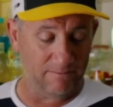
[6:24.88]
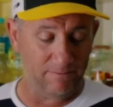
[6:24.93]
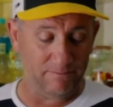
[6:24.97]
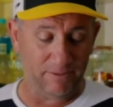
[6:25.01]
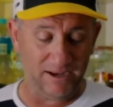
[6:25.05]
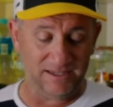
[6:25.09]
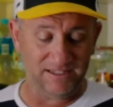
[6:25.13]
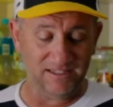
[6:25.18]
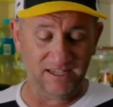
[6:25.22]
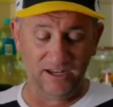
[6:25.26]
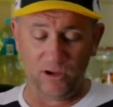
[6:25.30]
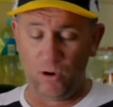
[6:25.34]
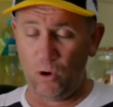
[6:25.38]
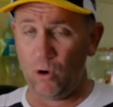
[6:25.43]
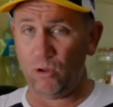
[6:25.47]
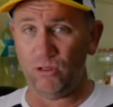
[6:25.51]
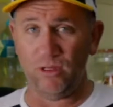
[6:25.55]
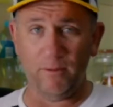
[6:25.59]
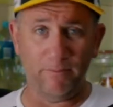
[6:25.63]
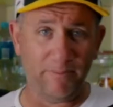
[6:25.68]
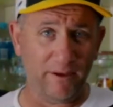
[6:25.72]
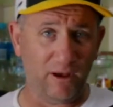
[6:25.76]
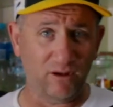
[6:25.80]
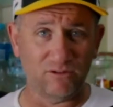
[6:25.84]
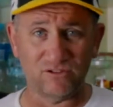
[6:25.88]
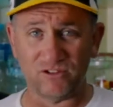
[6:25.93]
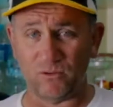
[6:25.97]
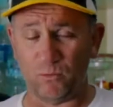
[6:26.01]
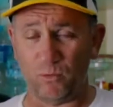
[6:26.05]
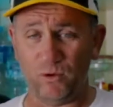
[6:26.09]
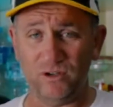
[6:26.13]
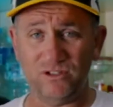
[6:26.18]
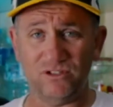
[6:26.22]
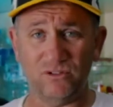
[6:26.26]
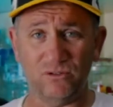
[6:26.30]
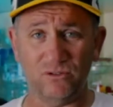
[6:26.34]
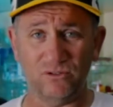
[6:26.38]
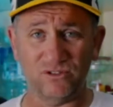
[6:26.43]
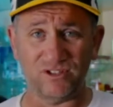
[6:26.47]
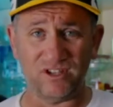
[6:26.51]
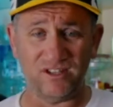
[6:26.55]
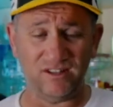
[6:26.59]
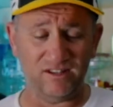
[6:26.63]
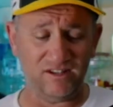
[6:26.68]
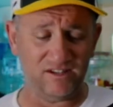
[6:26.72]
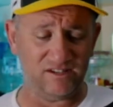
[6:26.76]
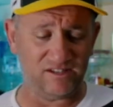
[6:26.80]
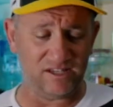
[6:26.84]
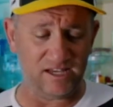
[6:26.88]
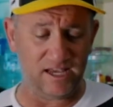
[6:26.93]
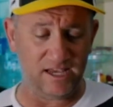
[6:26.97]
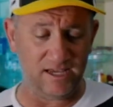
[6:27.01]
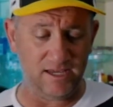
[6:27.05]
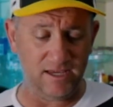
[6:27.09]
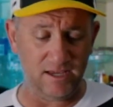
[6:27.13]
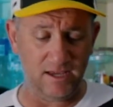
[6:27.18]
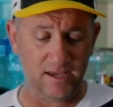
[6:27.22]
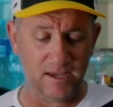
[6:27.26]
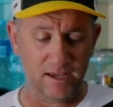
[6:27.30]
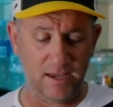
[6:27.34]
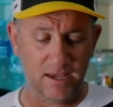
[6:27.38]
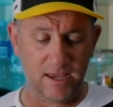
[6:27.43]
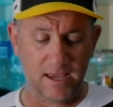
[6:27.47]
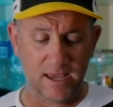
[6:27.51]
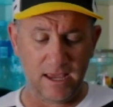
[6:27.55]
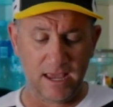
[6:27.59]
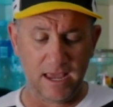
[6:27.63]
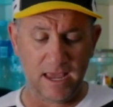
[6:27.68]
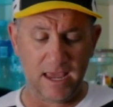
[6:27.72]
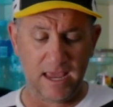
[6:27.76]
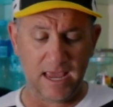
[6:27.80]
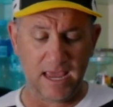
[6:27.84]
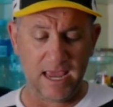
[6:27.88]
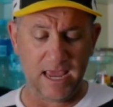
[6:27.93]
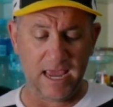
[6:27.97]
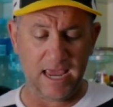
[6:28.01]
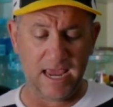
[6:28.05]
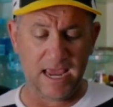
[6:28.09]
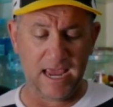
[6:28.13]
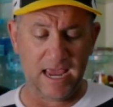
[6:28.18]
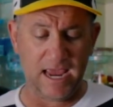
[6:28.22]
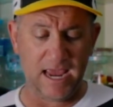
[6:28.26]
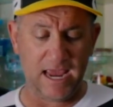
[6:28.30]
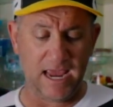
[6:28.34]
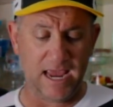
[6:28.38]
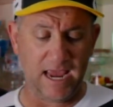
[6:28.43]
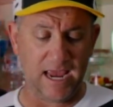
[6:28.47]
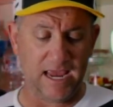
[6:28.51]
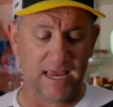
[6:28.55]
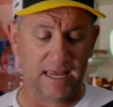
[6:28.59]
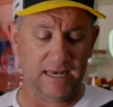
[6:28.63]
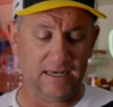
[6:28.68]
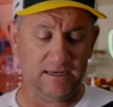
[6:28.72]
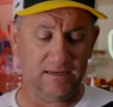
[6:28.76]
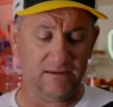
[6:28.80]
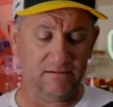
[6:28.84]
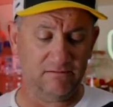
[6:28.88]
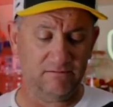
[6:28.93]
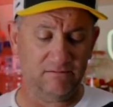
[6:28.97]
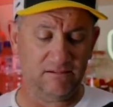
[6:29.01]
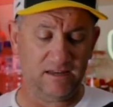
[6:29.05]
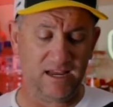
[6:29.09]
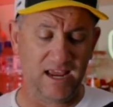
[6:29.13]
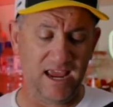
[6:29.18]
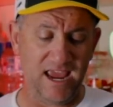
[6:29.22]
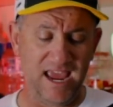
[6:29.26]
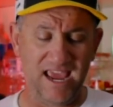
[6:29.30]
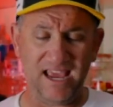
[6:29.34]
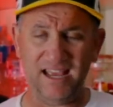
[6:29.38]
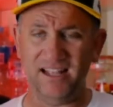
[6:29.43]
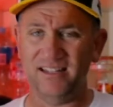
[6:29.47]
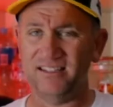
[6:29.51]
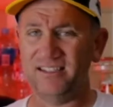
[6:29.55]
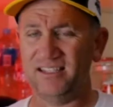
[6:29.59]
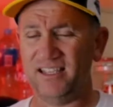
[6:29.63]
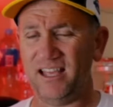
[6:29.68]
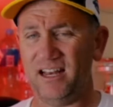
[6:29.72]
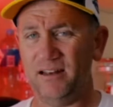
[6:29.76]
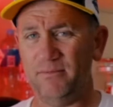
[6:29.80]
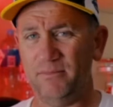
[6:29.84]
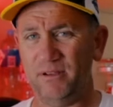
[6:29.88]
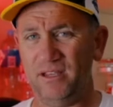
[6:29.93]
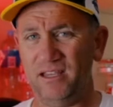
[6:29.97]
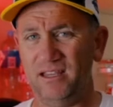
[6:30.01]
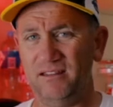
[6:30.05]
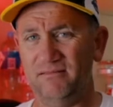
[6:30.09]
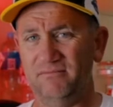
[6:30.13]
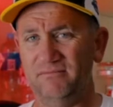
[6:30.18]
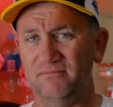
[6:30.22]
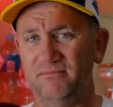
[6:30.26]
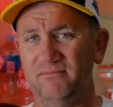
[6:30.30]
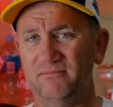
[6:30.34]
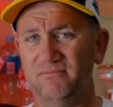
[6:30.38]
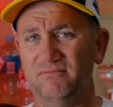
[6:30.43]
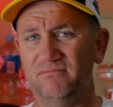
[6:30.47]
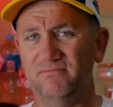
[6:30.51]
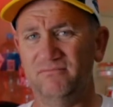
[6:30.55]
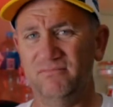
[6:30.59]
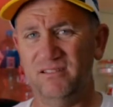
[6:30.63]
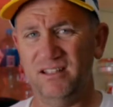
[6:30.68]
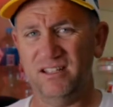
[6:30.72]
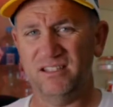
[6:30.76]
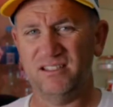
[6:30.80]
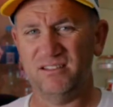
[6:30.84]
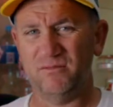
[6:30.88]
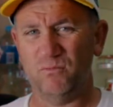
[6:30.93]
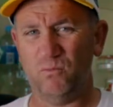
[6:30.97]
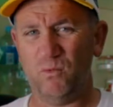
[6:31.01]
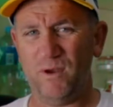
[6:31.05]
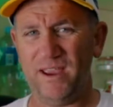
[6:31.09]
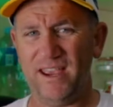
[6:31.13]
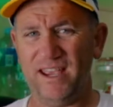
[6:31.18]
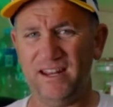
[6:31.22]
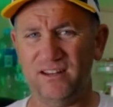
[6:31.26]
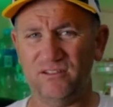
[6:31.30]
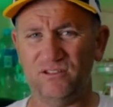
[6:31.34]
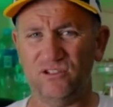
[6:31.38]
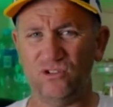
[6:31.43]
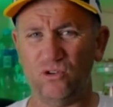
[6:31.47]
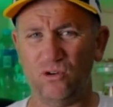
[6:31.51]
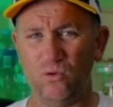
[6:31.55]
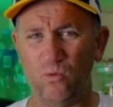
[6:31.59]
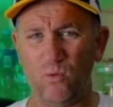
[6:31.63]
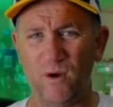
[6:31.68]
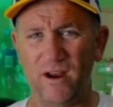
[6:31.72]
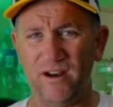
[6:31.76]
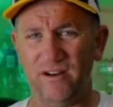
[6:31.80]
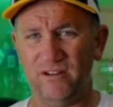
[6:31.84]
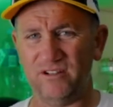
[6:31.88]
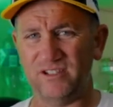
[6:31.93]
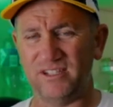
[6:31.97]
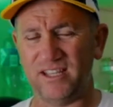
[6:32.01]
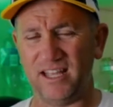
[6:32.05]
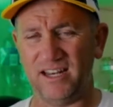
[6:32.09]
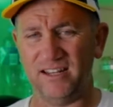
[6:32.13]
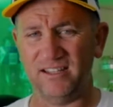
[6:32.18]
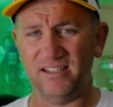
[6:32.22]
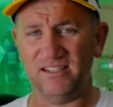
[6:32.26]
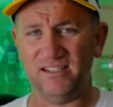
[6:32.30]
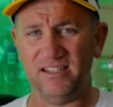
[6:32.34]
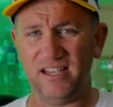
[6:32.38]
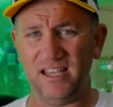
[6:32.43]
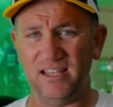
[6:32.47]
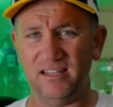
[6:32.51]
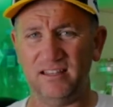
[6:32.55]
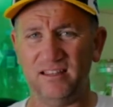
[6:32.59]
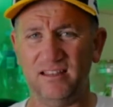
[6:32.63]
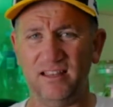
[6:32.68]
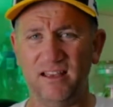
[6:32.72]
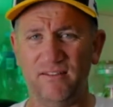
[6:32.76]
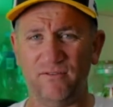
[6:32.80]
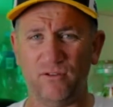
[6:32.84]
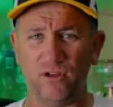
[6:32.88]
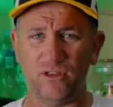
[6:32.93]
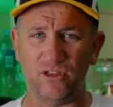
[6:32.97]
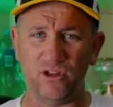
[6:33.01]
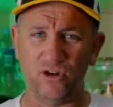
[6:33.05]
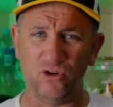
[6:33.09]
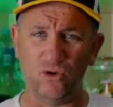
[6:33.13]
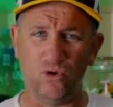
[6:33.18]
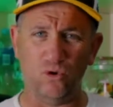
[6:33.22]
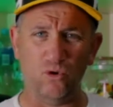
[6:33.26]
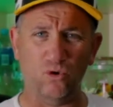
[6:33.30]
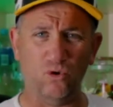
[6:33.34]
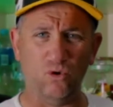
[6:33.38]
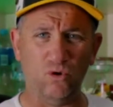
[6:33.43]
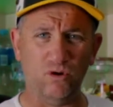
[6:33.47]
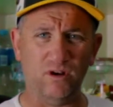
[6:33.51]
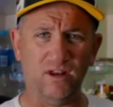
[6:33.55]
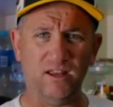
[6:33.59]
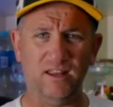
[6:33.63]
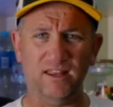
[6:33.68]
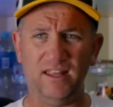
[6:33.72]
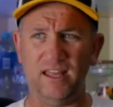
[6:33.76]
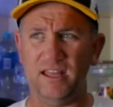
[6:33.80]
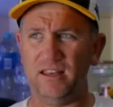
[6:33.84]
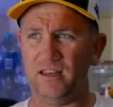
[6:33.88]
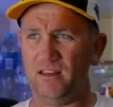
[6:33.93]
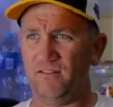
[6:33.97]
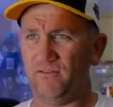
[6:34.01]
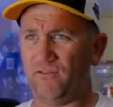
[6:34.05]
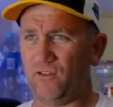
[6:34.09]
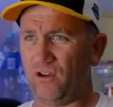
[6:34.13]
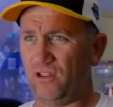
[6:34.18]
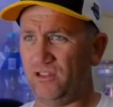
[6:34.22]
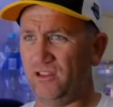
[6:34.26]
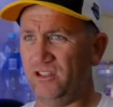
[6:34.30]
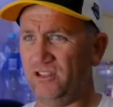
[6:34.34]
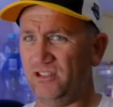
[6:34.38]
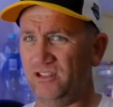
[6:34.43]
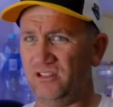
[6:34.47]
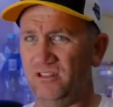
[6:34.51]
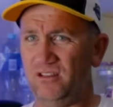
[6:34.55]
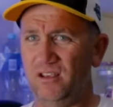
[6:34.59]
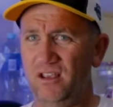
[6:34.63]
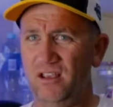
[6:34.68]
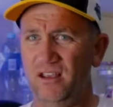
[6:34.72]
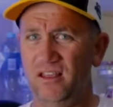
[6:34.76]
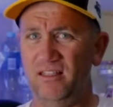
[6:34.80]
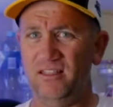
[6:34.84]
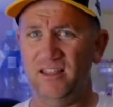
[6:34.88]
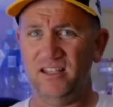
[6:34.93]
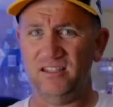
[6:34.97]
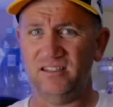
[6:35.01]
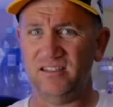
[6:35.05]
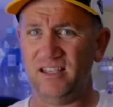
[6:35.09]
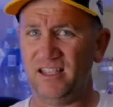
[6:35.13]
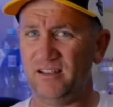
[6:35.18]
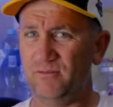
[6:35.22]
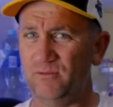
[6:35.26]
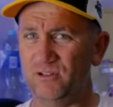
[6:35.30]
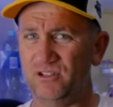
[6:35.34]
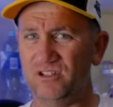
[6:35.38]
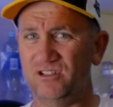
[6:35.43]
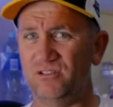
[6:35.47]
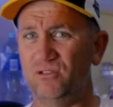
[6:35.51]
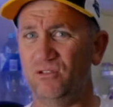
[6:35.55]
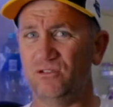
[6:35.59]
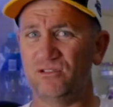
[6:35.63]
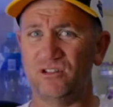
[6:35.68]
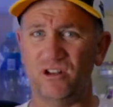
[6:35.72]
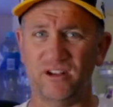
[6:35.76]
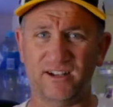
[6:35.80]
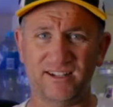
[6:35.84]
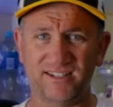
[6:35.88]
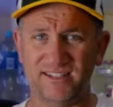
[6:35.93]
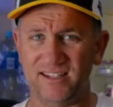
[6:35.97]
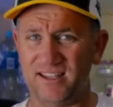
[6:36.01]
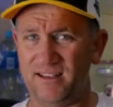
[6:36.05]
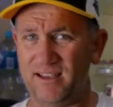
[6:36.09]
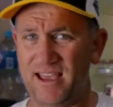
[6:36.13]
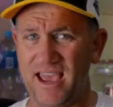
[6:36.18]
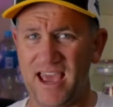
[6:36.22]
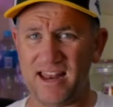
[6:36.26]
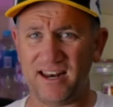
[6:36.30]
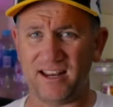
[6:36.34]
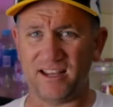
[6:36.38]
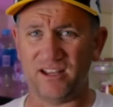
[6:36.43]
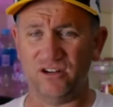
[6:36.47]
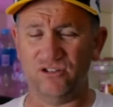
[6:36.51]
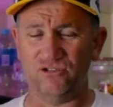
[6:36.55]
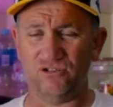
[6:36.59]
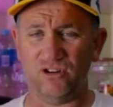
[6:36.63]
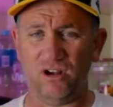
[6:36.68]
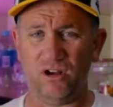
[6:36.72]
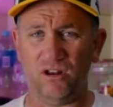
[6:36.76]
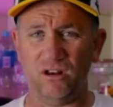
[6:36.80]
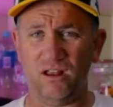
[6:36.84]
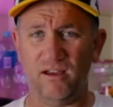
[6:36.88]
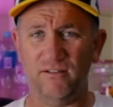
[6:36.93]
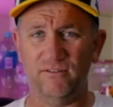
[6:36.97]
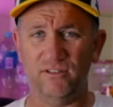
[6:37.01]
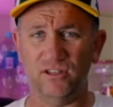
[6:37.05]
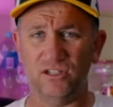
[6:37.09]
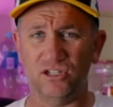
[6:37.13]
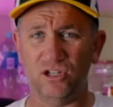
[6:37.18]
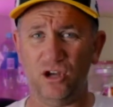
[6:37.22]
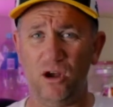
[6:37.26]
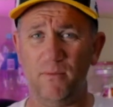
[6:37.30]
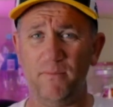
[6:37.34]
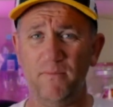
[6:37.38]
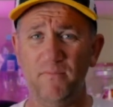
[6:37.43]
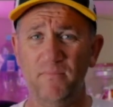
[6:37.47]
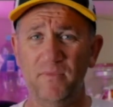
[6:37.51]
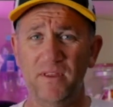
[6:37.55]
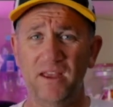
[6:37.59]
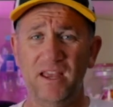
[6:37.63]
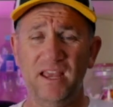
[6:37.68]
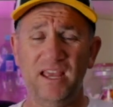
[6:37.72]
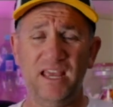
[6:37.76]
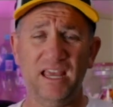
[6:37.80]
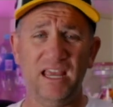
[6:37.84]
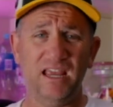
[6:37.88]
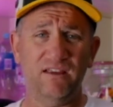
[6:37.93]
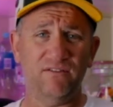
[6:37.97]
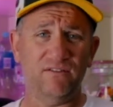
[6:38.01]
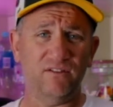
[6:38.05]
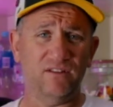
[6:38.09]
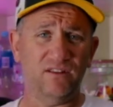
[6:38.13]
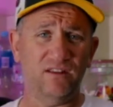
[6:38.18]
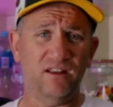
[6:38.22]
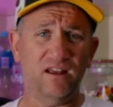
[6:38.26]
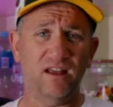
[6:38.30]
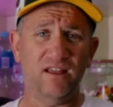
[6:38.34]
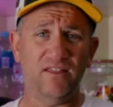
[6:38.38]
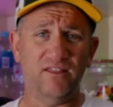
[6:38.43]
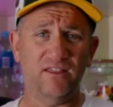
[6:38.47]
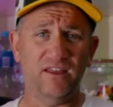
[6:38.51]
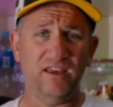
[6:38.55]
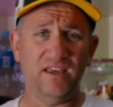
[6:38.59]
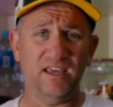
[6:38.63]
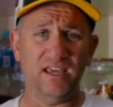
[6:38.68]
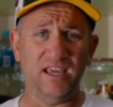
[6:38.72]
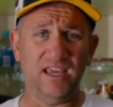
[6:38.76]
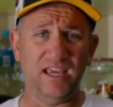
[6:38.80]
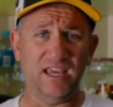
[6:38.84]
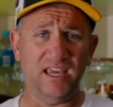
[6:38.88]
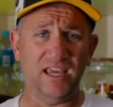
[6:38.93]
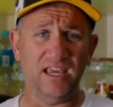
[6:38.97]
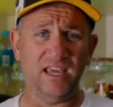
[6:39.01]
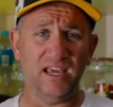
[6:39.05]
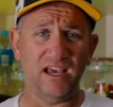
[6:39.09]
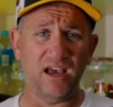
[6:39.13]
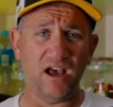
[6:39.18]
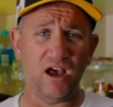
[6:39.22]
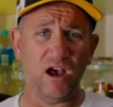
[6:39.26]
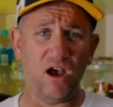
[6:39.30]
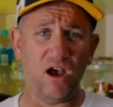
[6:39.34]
basically all the bells and whistles in this thing. And yeah, it's weird sort of where it's going to sit. They've got the Nord, and then you've got this thing which looks like it's out of control over the top. Even the